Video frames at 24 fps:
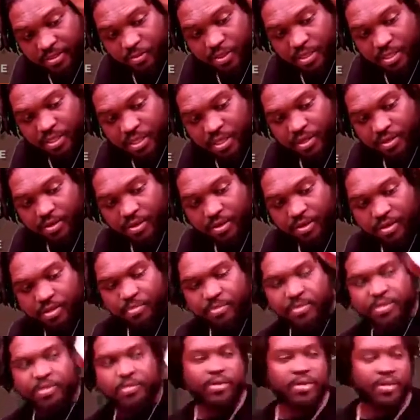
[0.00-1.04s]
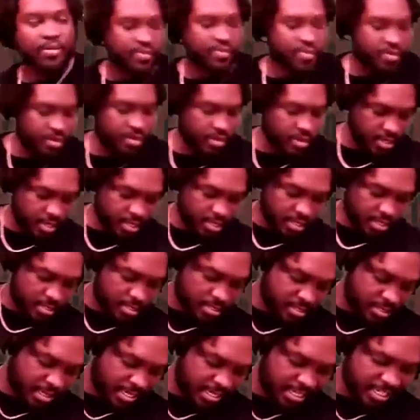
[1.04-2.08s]
what they call it, but whatever.
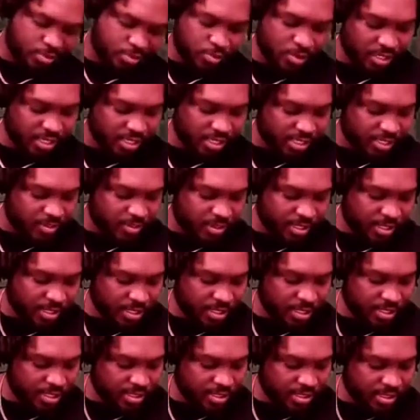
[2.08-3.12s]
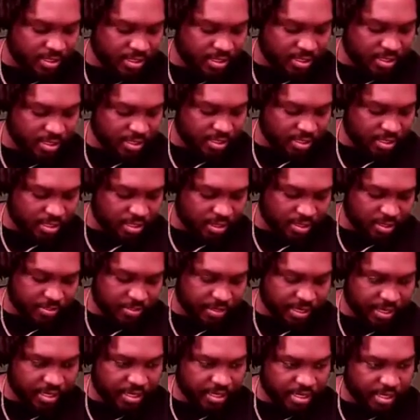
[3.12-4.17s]
I guess release because they
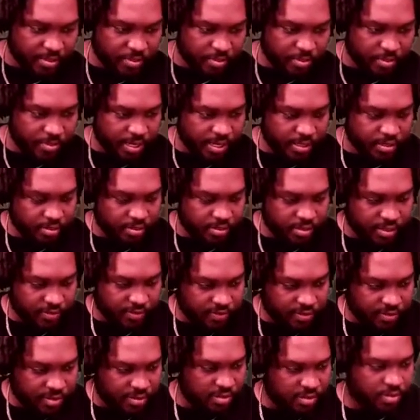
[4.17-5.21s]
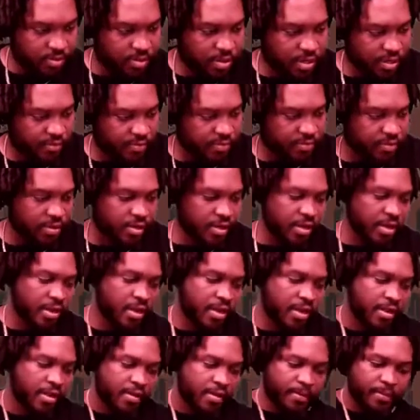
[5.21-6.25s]
only made a couple bottles of it, whatever.
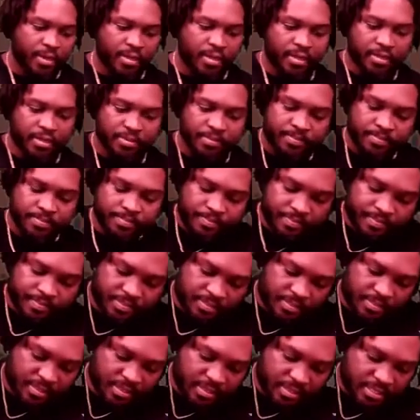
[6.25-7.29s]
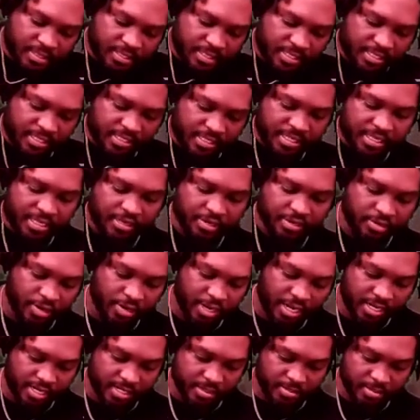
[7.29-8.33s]
But let's get it
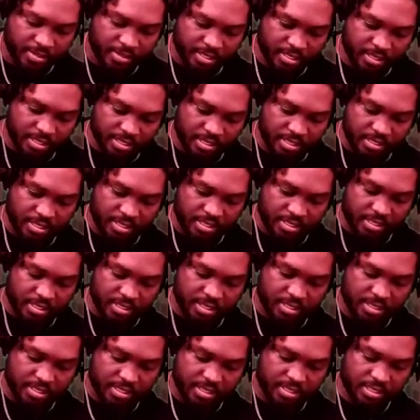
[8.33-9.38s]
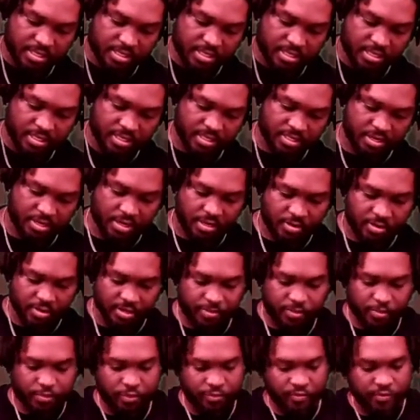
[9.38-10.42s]
cracking, man. This is
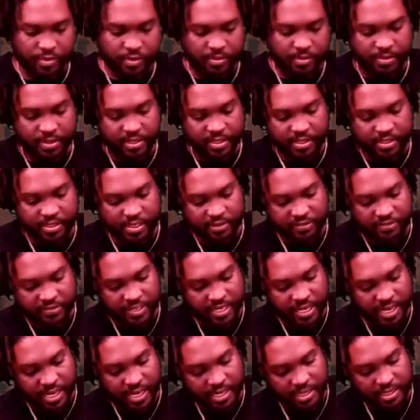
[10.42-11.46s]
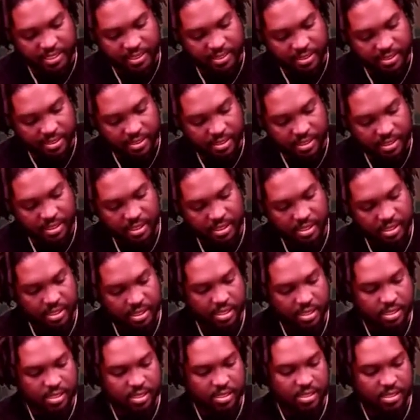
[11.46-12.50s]
already proven to be a tough task.
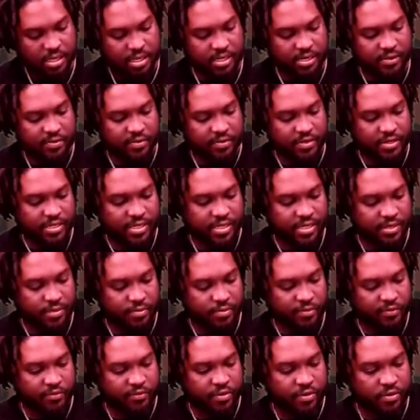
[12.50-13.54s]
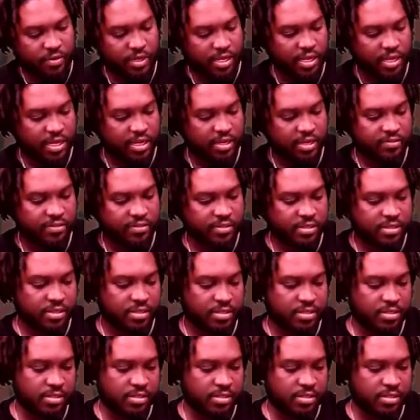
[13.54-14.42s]
I never did a review live, so